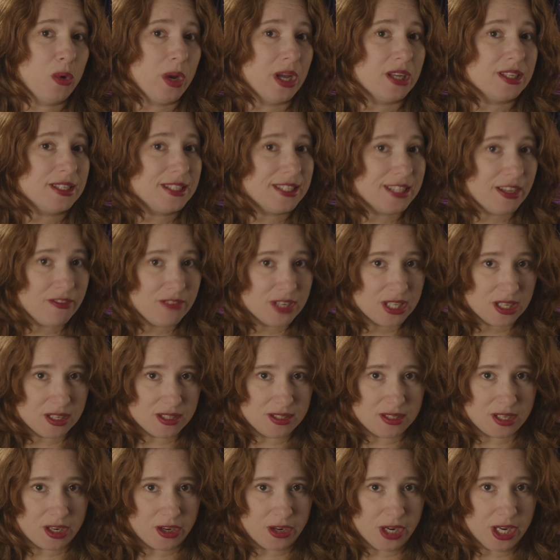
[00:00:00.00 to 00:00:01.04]
70
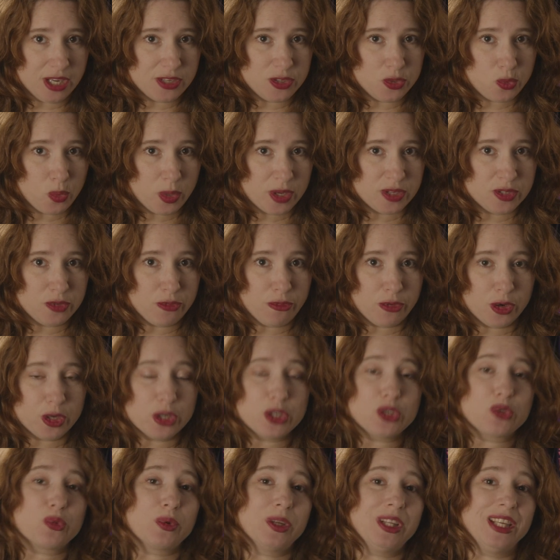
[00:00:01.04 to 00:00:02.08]
series was
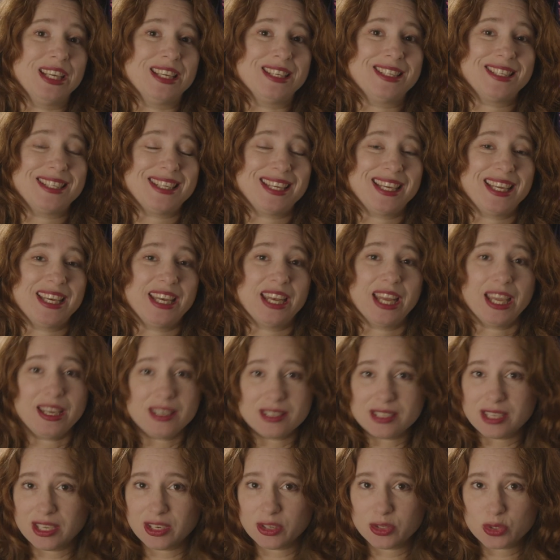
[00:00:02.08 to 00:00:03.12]
first released in
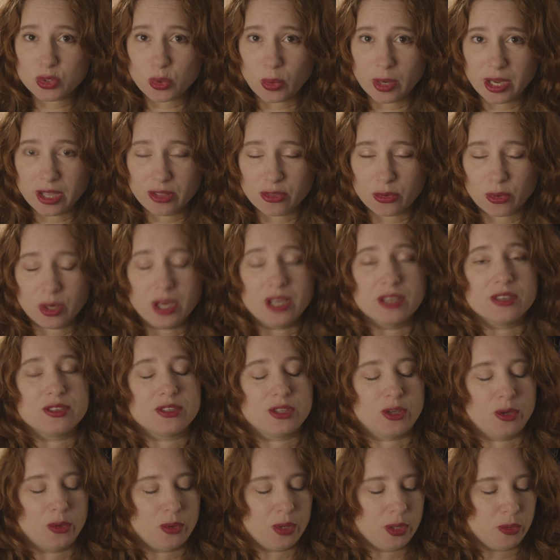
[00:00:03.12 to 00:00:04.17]
1923,
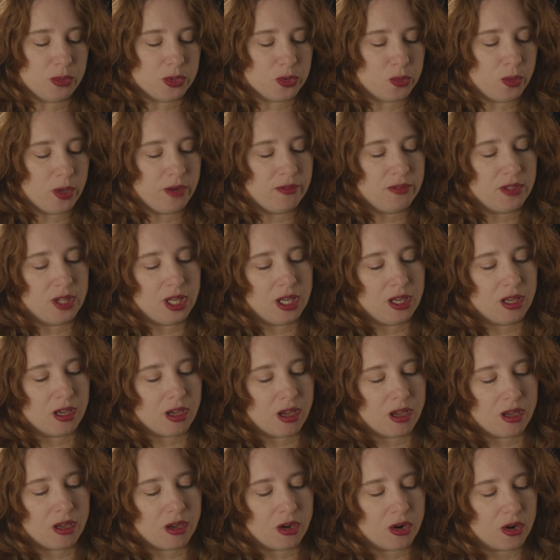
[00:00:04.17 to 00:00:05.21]
so it was one of the
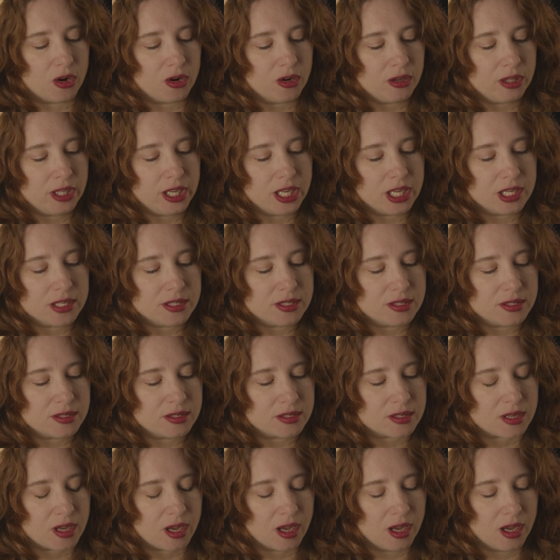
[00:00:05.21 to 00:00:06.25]

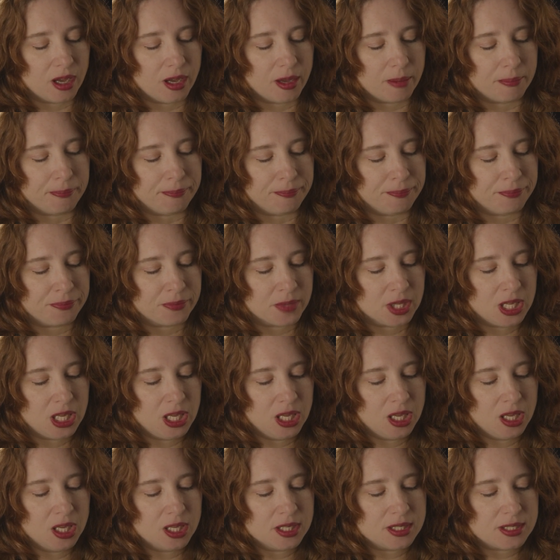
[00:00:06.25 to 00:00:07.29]
earliest
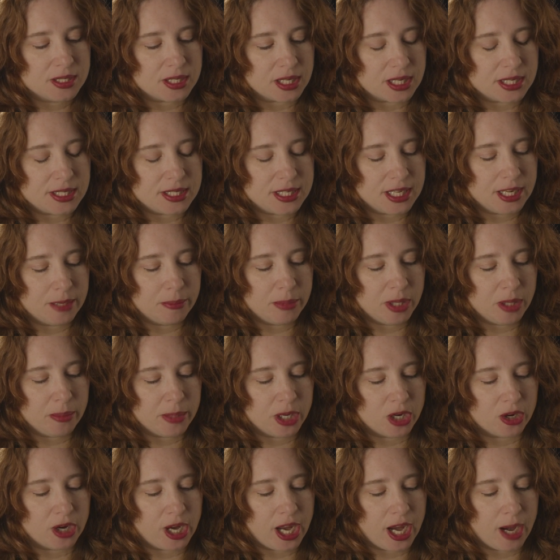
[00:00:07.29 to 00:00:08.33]

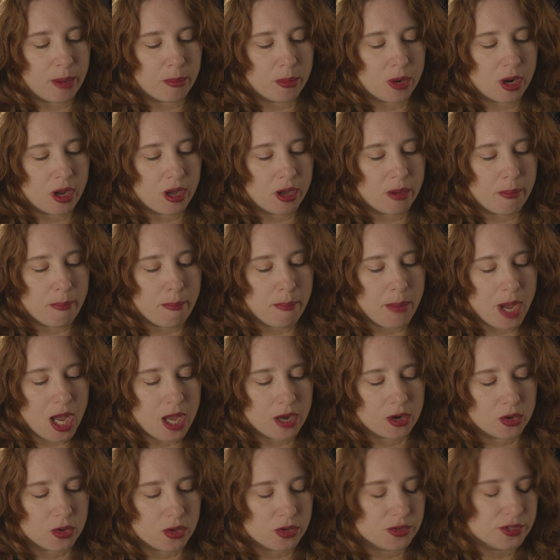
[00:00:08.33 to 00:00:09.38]
16mm camera
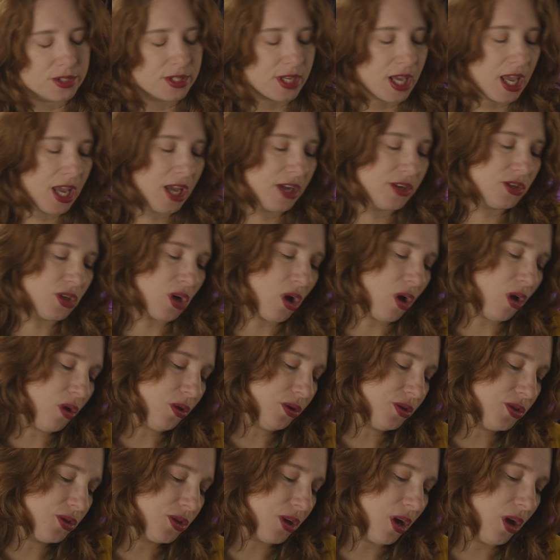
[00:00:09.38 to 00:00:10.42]
models, and
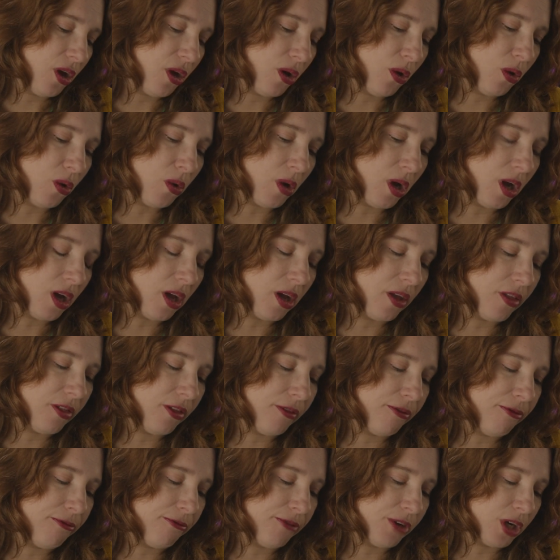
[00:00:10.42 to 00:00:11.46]
also
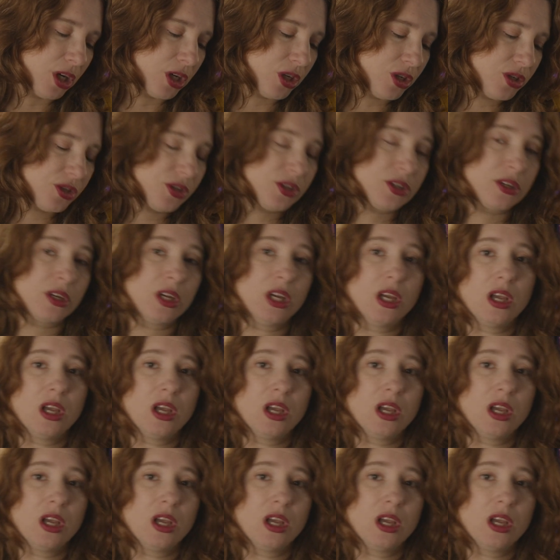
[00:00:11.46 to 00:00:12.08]
the first